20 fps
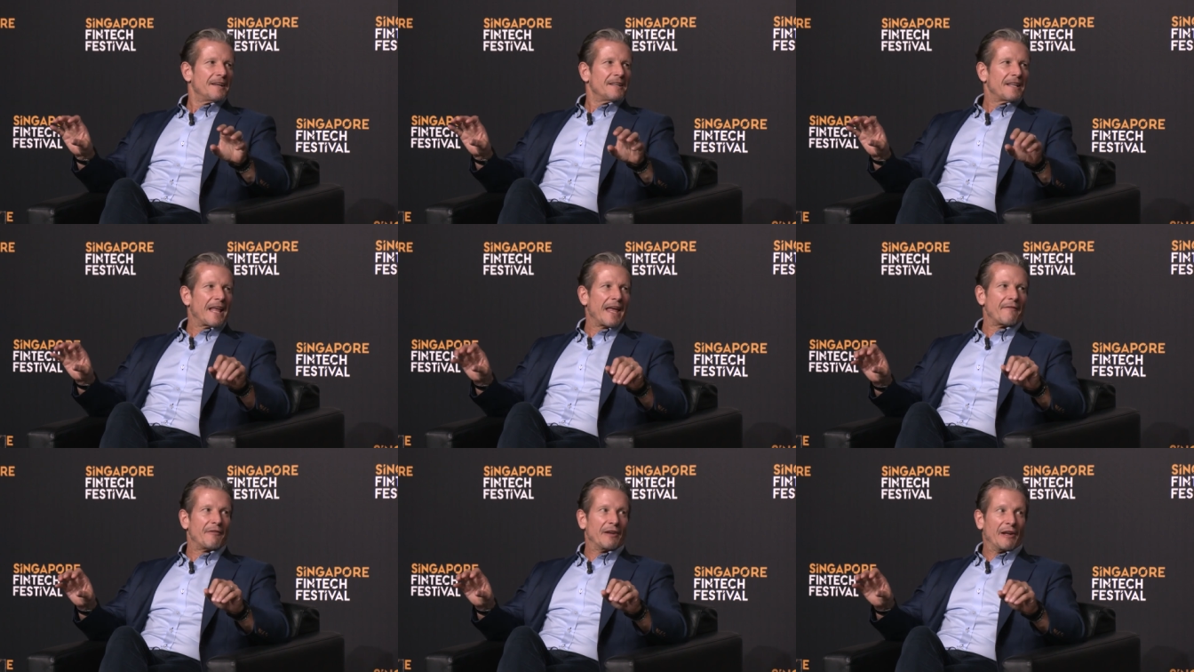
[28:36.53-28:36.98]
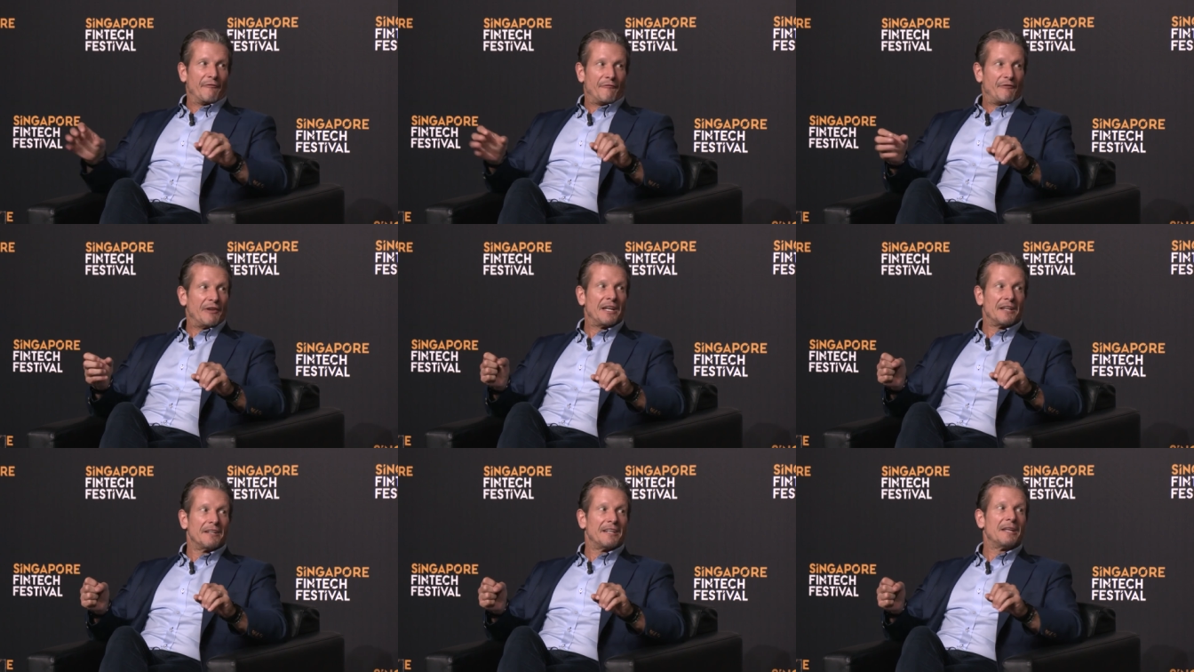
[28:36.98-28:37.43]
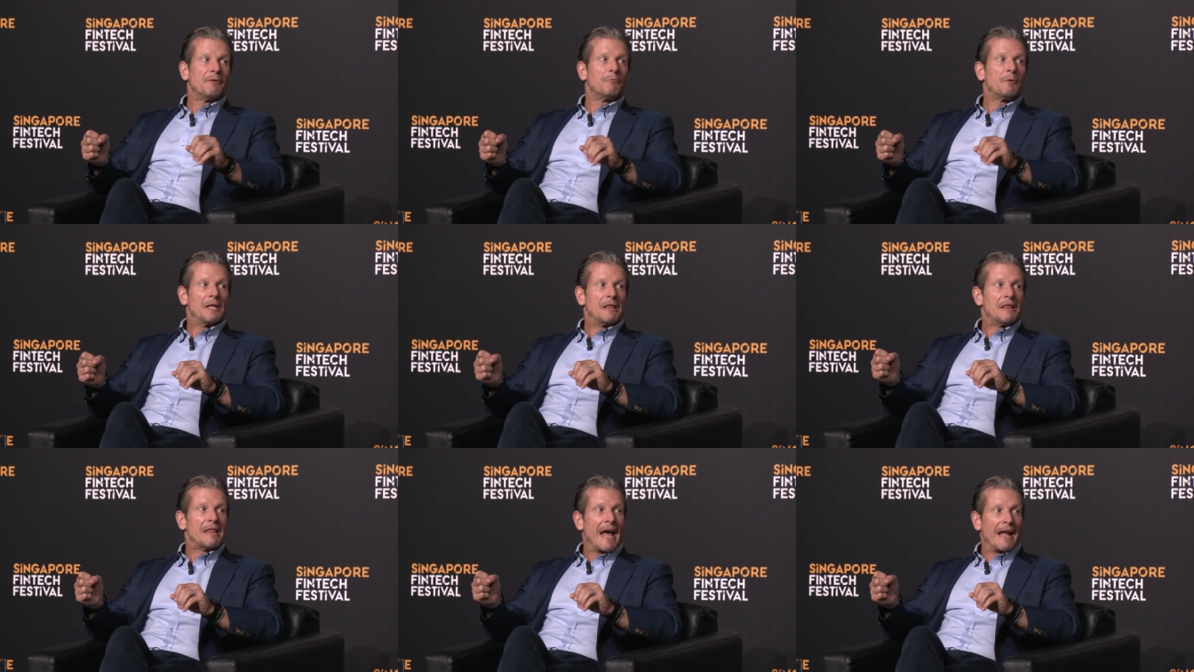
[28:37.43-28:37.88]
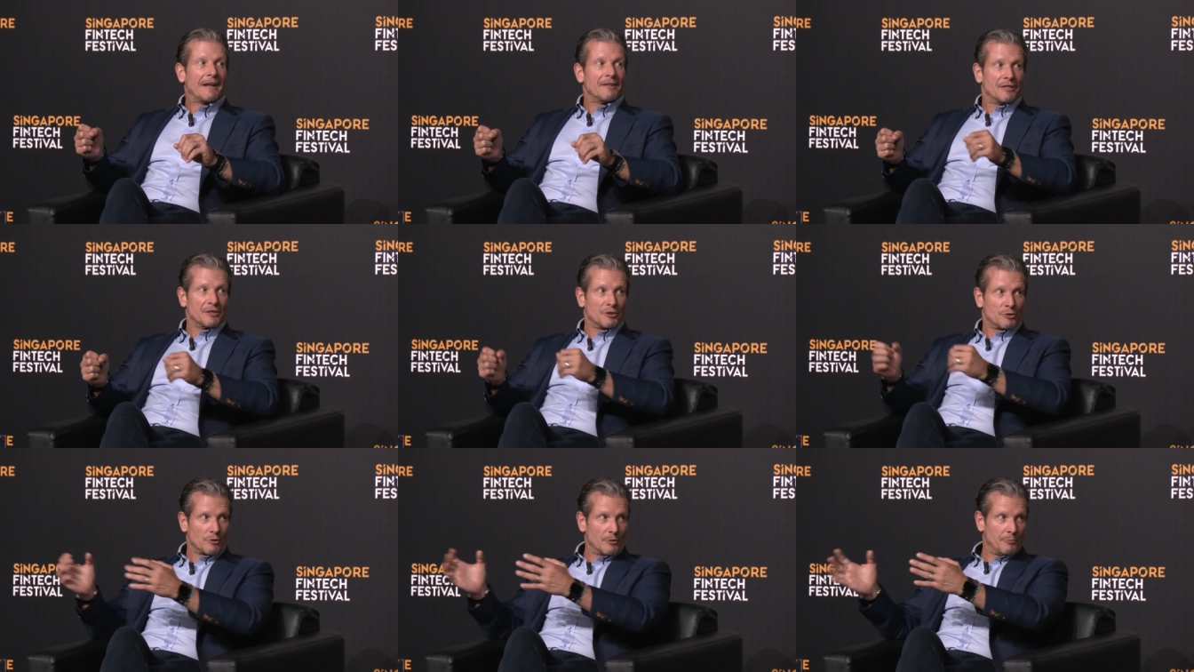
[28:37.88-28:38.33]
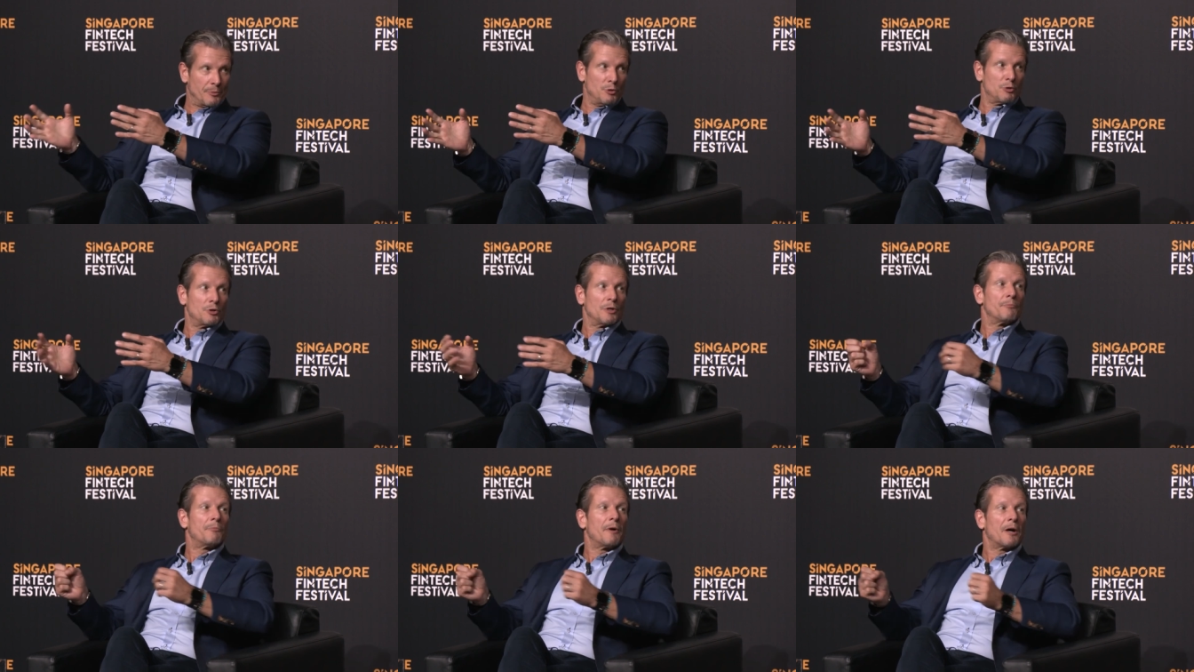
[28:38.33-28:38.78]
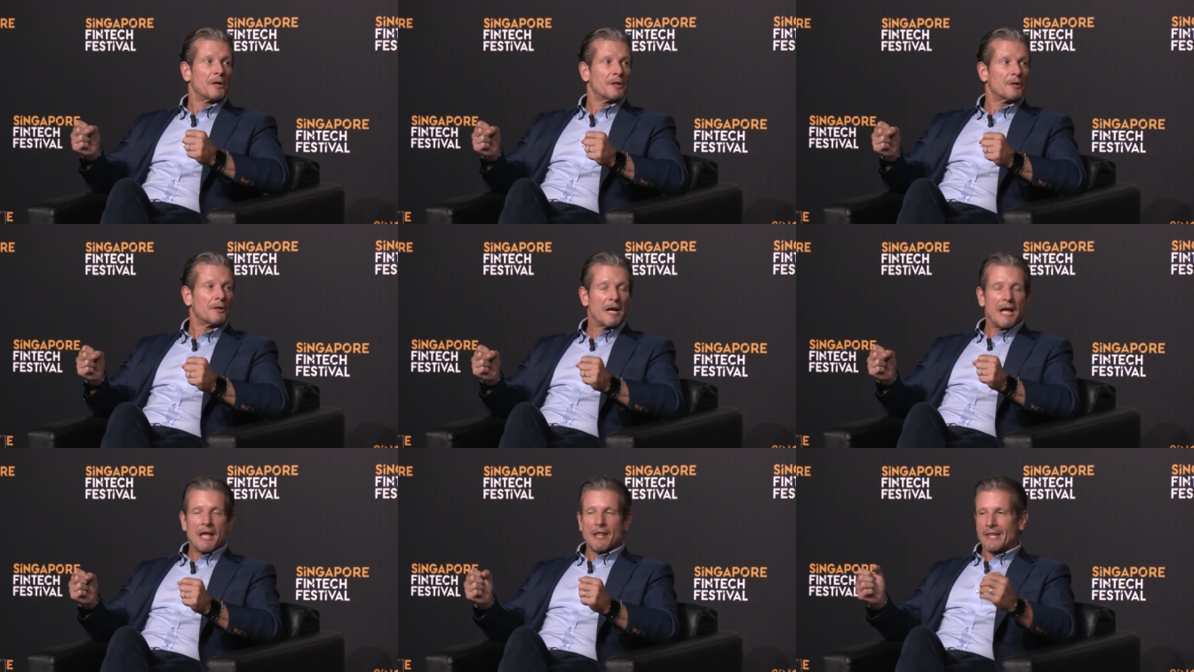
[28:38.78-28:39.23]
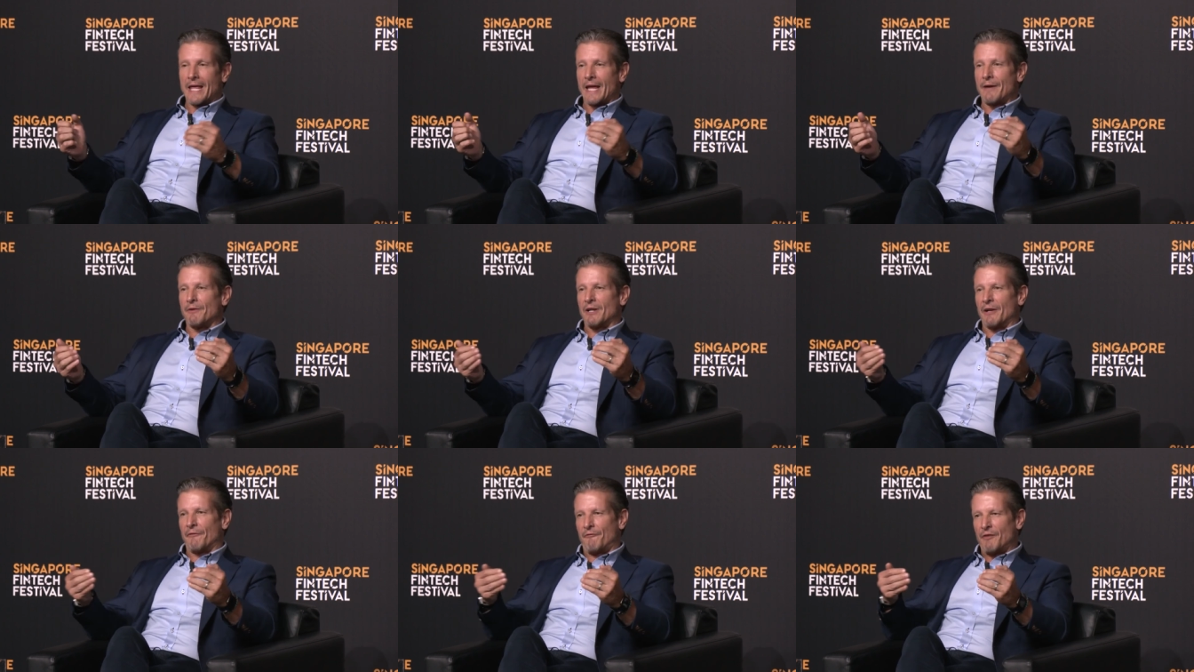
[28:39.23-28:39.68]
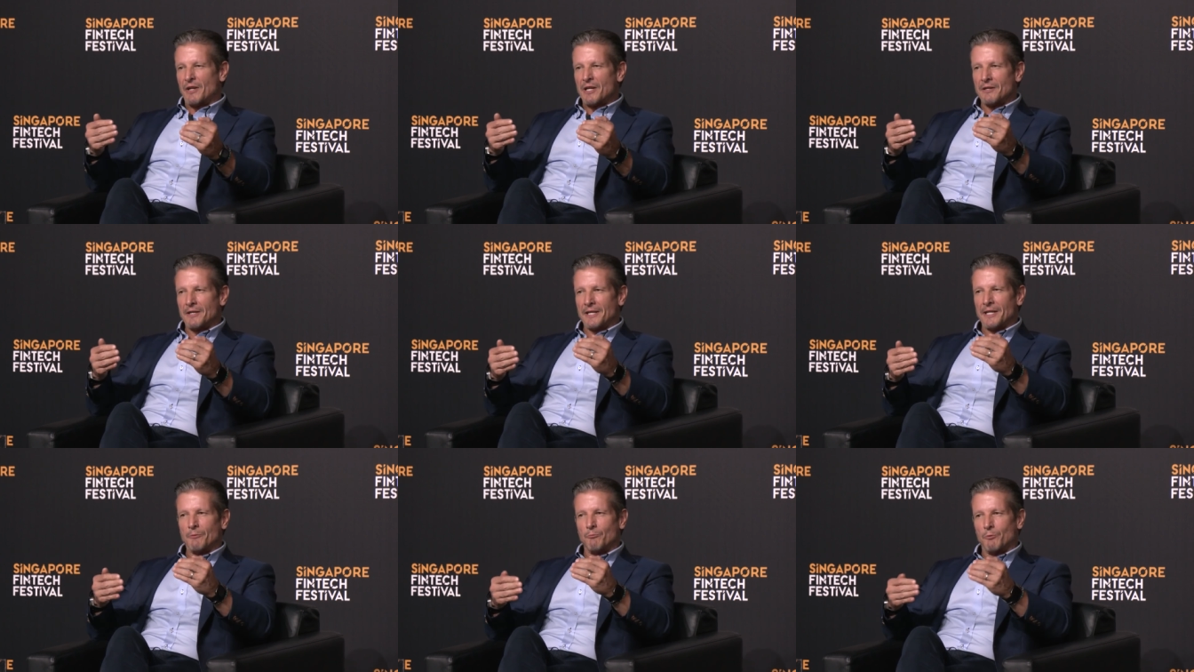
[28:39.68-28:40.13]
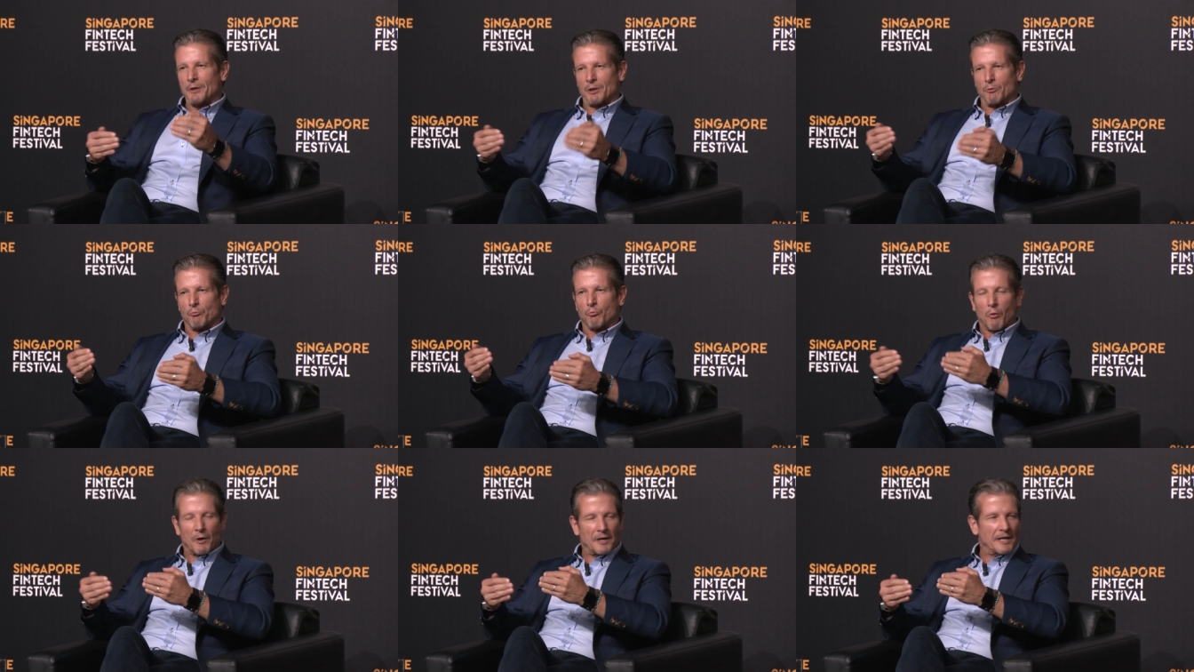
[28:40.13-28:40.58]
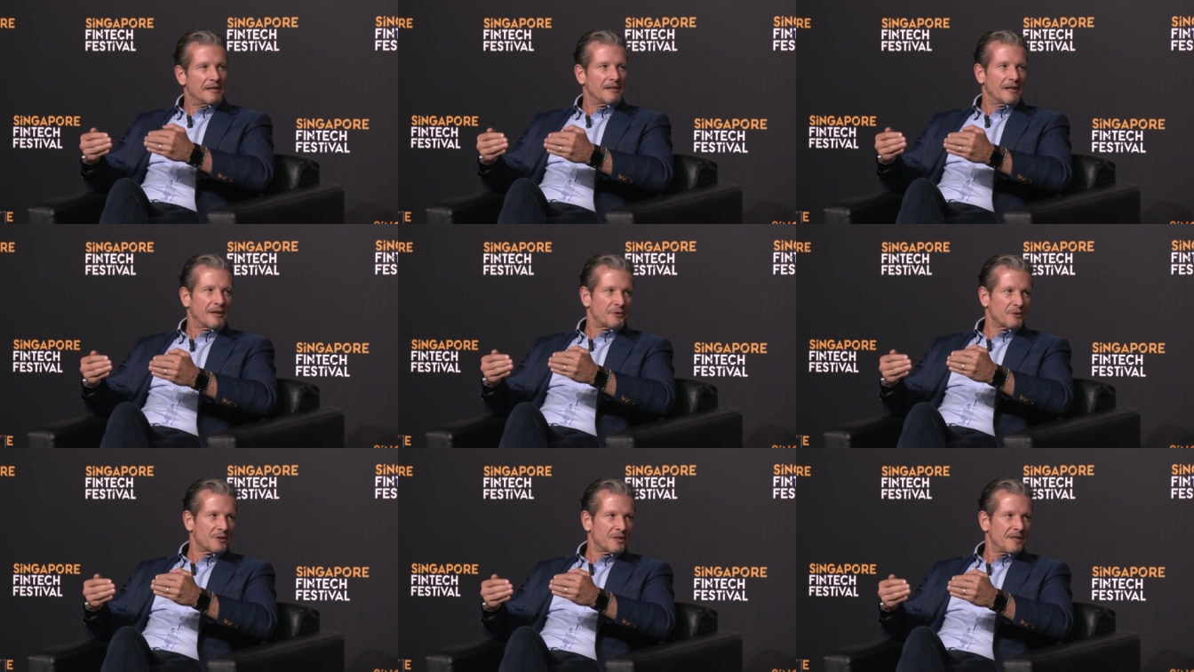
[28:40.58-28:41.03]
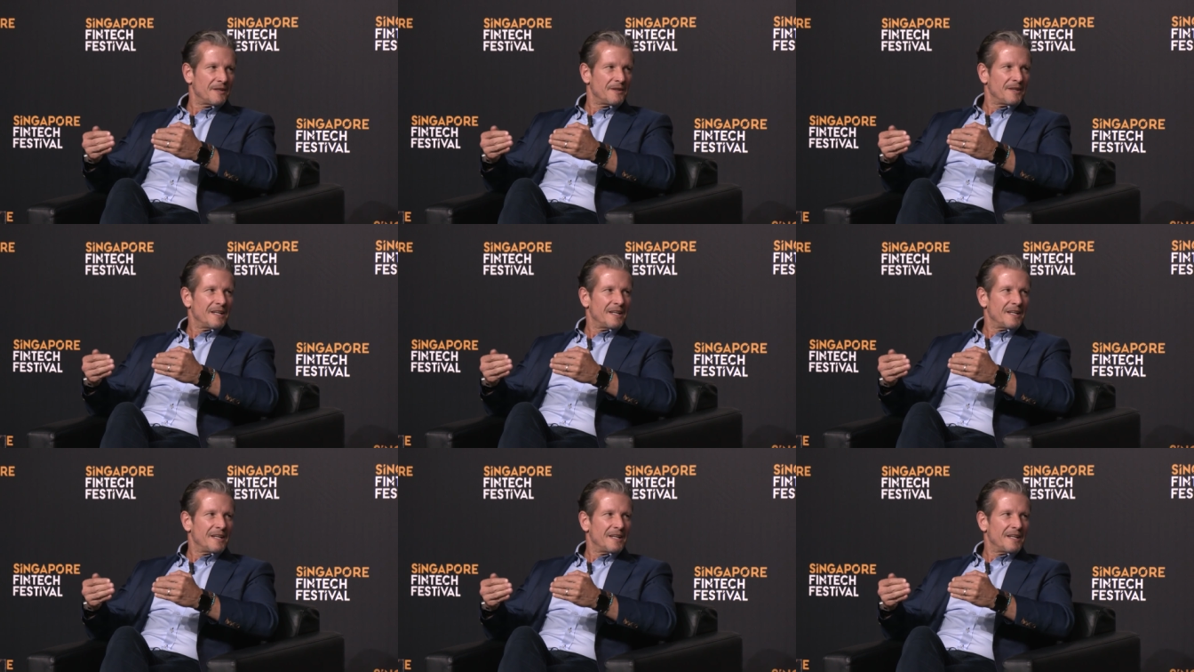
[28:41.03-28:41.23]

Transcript: They have an affinity with that distribution partner. They have an affinity with one another.